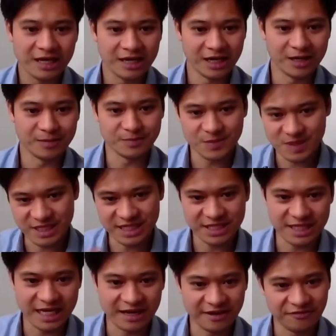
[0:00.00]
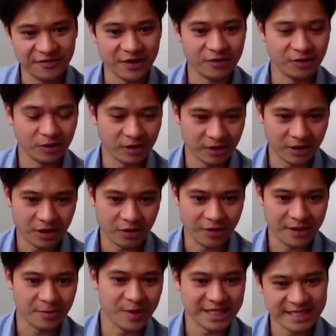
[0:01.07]
to get a feel
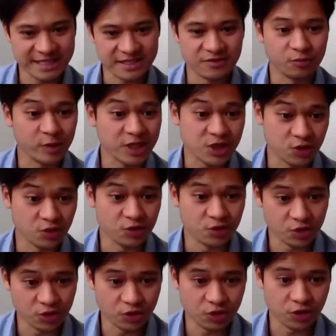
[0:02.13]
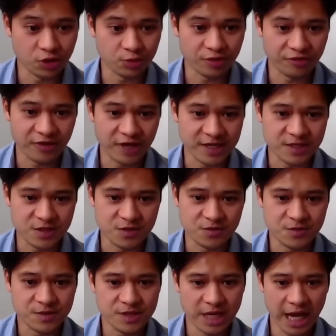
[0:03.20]
around the basics of which you prefer to
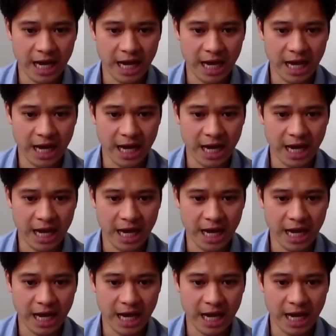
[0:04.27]
use.